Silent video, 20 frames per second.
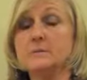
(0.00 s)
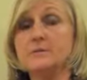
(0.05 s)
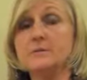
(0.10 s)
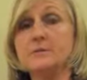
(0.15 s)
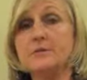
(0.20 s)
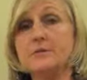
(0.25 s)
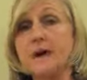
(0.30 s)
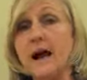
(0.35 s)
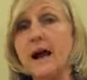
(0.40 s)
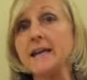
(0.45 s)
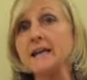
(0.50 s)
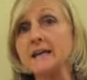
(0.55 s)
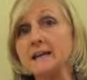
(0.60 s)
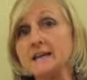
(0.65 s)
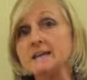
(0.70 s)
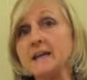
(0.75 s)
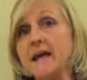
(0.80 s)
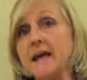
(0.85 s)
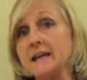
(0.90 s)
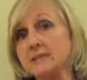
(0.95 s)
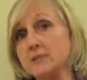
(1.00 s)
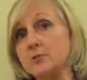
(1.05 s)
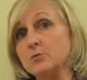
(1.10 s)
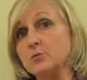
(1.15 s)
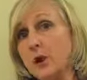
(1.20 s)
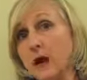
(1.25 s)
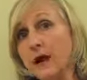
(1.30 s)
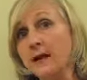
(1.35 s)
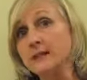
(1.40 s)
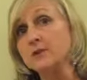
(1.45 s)
provided as a
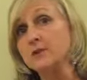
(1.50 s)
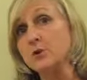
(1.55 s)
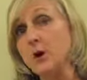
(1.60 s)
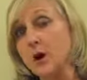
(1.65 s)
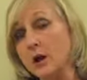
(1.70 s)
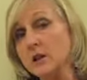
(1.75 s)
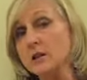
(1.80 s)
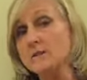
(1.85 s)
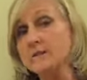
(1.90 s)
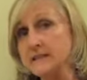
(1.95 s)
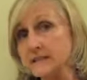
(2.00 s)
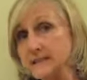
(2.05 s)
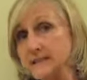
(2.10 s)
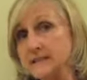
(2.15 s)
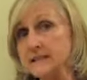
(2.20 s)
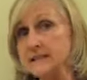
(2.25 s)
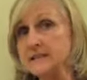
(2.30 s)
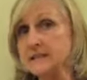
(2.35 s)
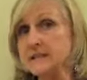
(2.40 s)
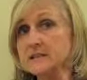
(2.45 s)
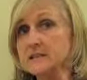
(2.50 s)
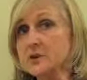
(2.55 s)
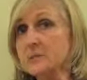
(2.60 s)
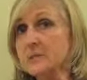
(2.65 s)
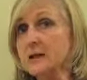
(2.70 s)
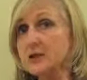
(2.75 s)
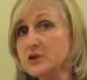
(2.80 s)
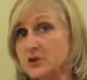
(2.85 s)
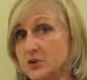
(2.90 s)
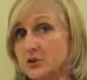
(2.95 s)
right to all of its citizens. So
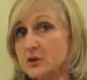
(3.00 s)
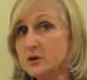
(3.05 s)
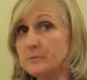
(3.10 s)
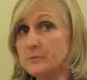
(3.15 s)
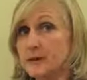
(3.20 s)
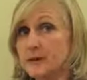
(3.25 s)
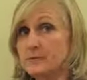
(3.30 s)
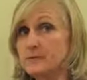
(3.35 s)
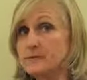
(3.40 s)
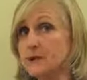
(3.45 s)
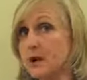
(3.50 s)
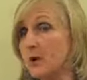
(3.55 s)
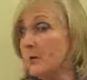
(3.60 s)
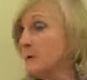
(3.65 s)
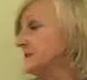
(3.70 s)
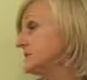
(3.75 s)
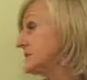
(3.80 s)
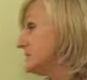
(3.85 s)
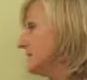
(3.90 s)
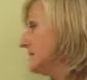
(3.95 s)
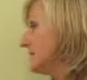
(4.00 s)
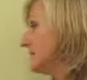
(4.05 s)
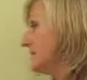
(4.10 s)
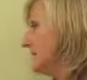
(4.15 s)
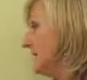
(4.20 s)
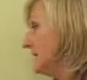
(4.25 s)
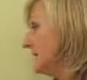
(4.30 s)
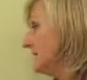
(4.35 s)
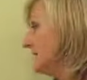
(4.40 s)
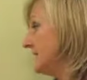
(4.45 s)
make sure your parents always know
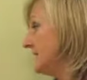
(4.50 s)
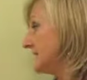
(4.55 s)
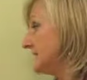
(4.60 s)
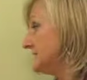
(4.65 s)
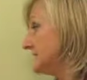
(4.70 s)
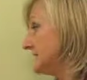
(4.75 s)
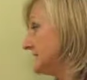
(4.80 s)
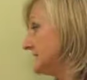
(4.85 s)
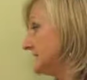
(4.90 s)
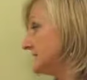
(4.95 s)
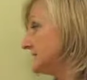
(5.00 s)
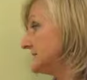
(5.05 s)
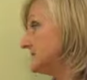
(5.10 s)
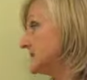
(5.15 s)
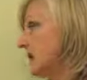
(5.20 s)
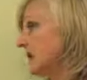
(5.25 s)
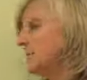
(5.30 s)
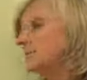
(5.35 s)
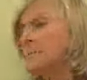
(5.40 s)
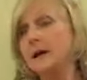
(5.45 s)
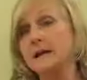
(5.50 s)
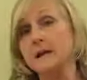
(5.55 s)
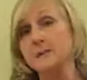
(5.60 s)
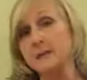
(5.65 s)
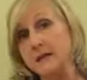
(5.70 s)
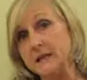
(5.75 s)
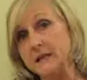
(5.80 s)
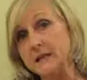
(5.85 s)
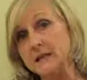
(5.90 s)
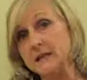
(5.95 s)
that it's not by
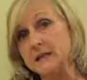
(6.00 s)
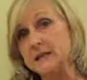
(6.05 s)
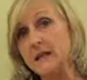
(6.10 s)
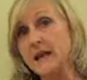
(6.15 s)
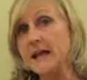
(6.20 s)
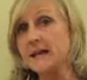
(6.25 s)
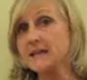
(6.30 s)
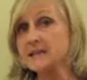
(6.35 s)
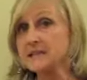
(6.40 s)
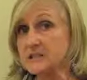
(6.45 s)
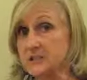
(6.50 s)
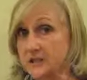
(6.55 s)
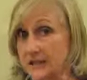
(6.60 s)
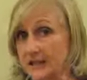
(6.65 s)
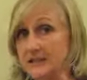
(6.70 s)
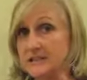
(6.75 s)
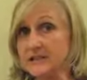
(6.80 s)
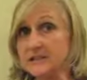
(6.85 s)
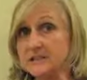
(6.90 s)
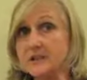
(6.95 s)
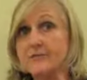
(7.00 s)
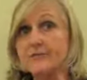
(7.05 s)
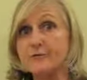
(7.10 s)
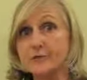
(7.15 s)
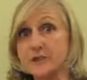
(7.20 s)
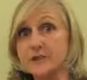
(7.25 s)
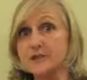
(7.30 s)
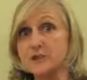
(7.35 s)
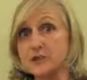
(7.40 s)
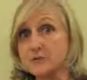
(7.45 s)
opinion, and it is a
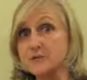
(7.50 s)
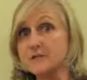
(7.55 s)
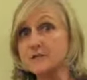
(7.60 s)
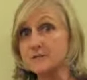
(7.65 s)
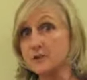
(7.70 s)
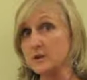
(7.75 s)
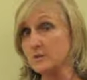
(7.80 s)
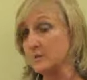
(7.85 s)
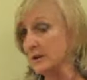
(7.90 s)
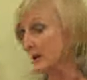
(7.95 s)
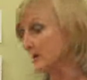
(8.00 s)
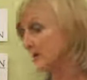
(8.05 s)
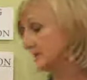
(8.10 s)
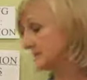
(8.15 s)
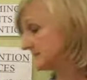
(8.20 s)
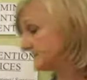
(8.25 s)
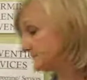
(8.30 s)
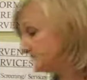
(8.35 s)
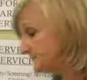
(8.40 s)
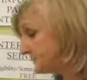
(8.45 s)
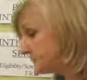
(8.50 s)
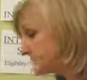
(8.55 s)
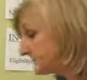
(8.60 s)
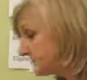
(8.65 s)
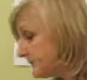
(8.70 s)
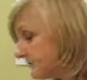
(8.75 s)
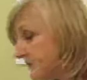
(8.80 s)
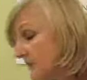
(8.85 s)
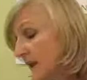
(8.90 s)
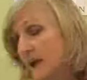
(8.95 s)
free service for the parents.
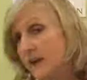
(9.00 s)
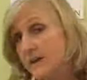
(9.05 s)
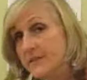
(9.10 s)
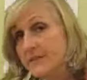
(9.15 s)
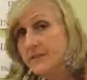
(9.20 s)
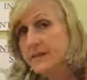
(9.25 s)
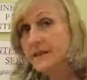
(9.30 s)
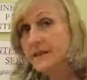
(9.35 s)
And